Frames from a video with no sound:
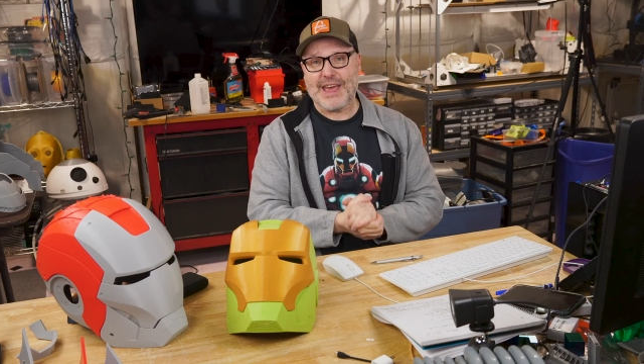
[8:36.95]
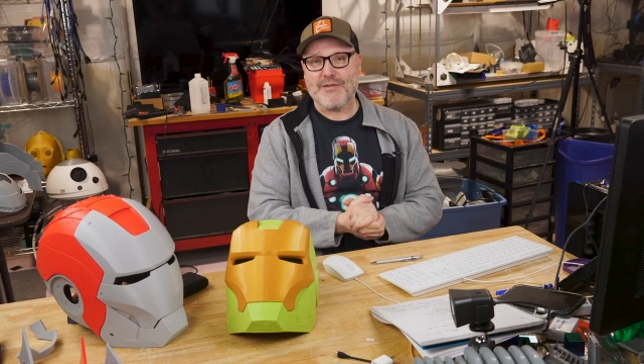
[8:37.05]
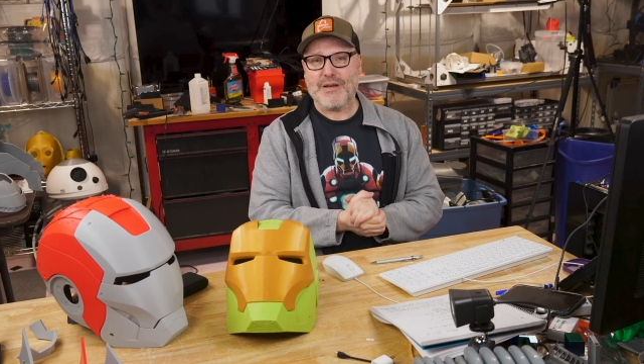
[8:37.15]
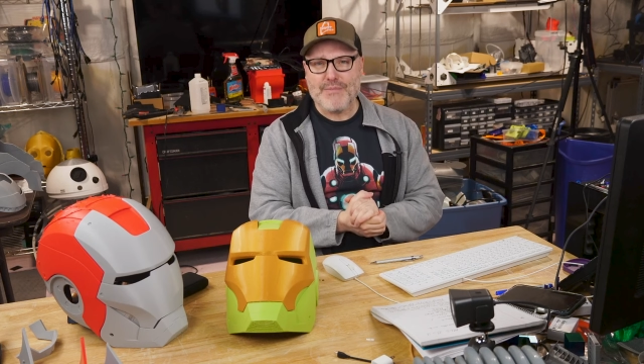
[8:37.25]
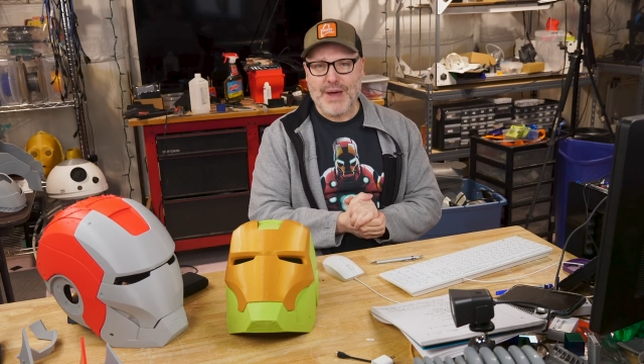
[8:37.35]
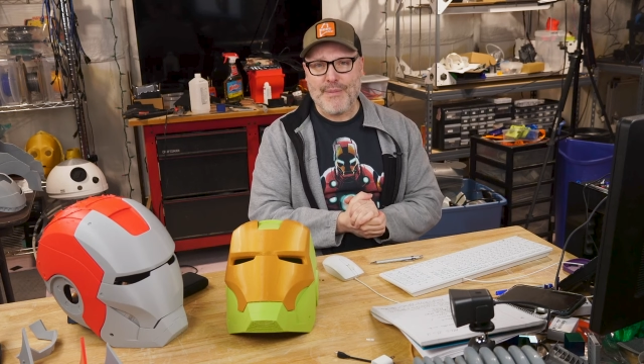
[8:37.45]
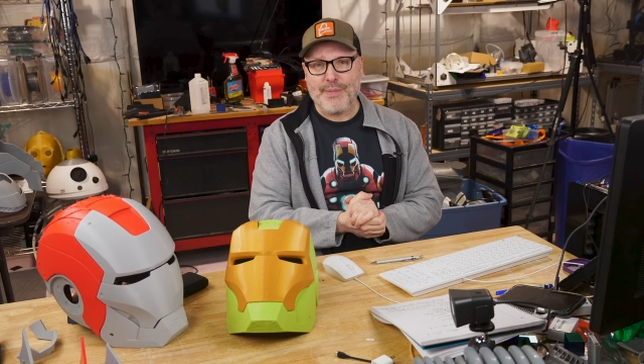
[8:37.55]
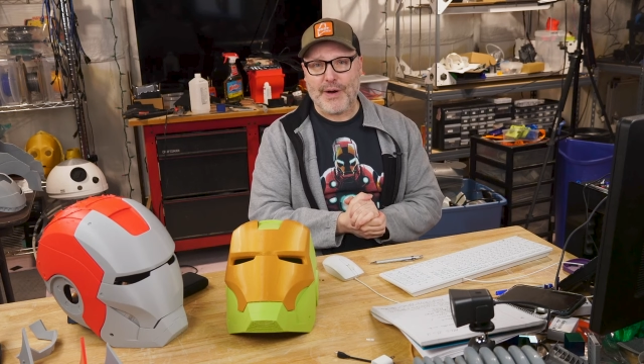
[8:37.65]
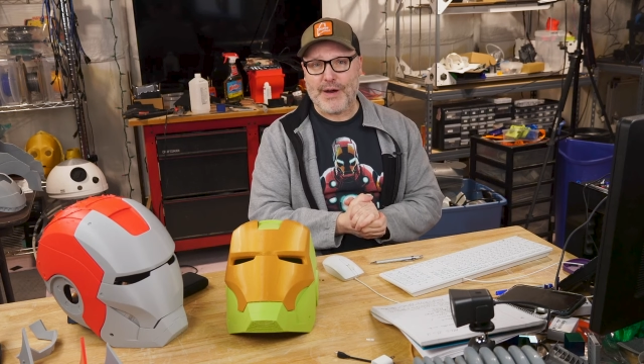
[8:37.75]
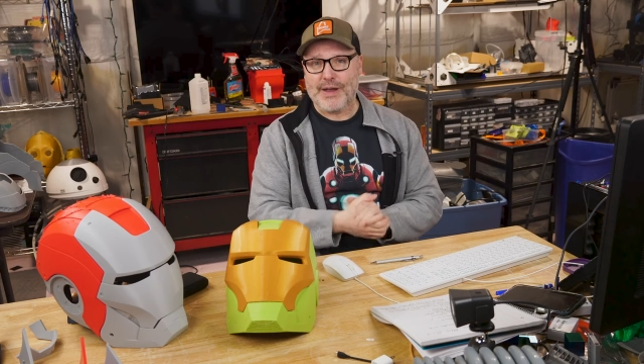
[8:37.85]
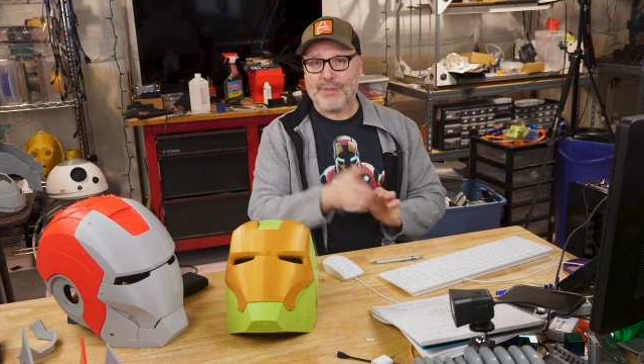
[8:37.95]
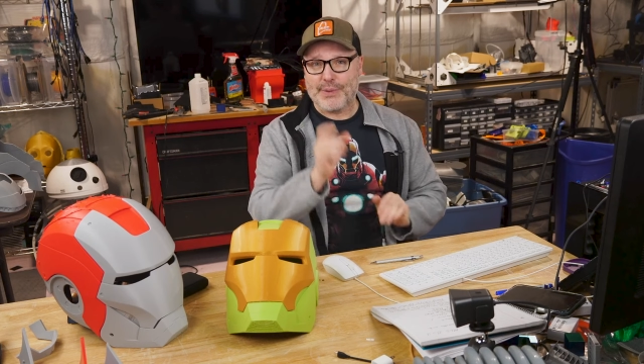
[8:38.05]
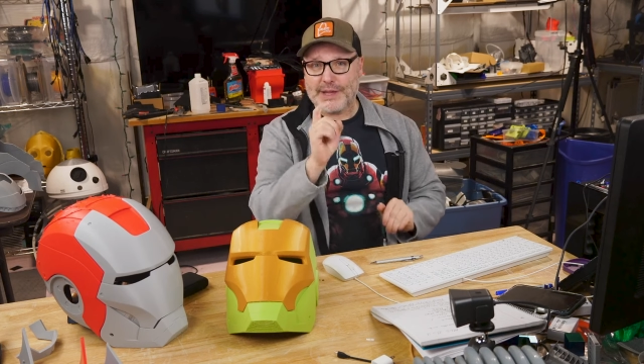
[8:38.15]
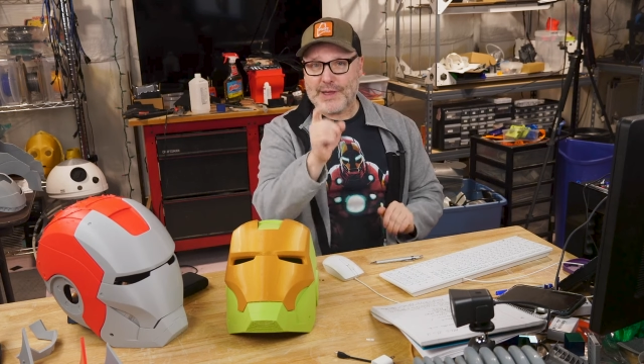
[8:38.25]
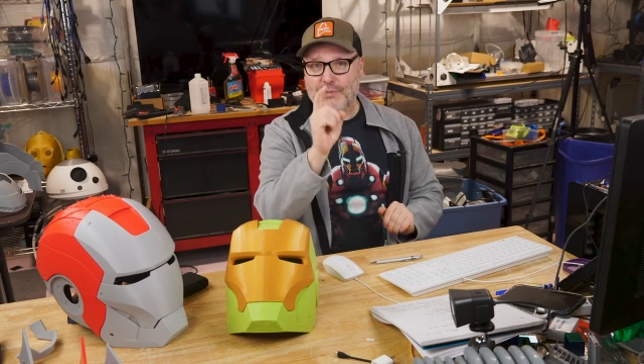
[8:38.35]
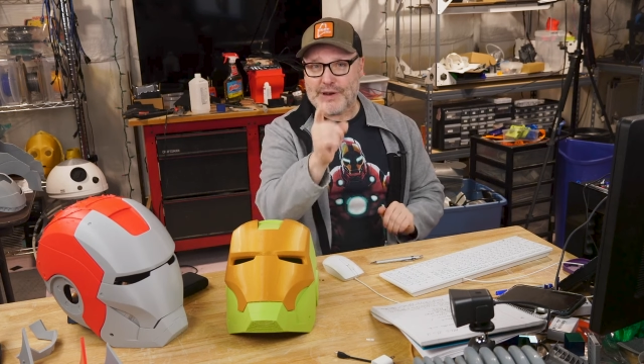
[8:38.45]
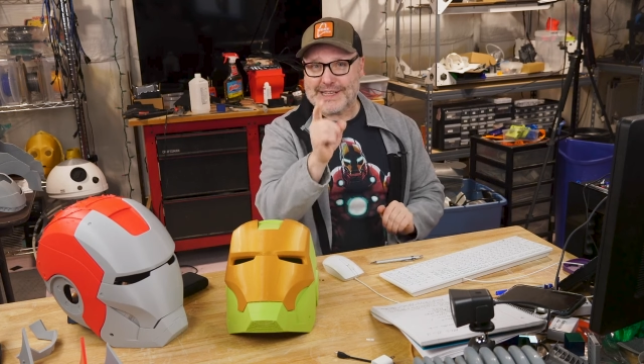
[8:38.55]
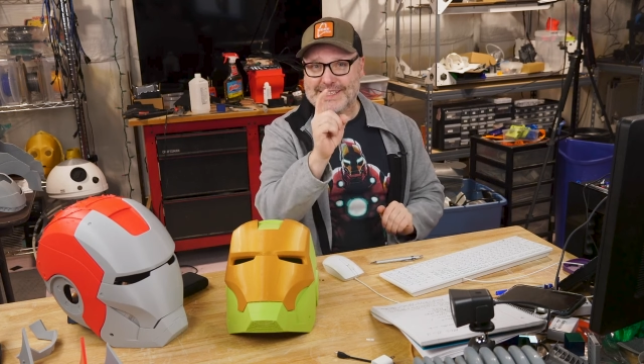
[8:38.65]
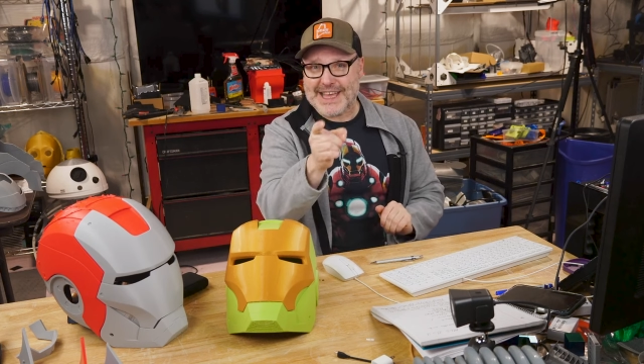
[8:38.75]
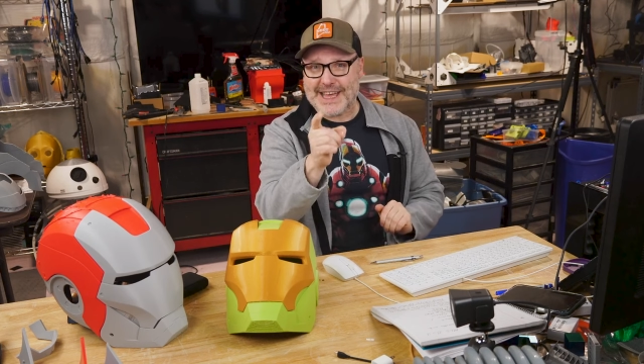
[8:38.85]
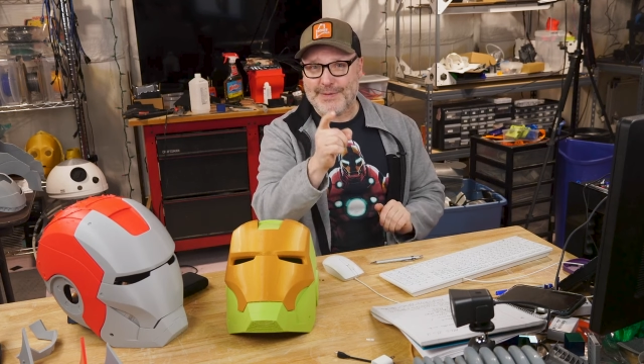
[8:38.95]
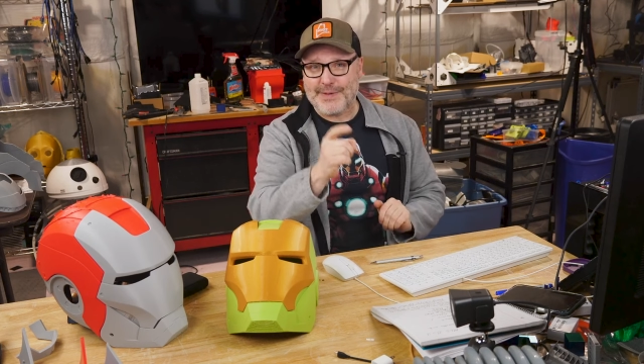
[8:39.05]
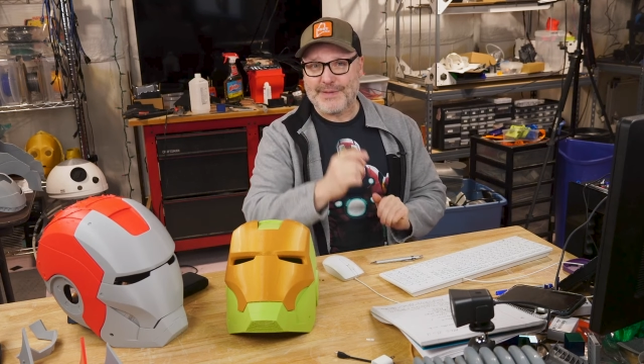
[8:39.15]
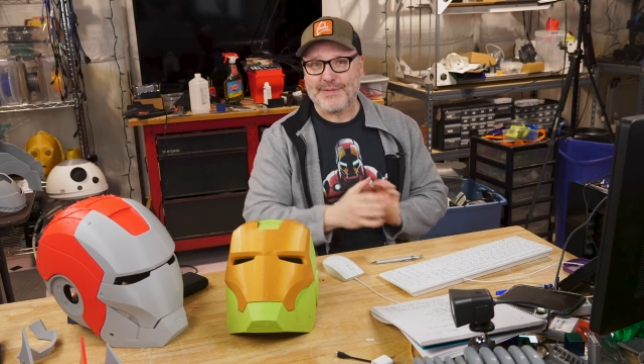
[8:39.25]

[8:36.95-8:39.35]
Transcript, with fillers: And remember, please print safe.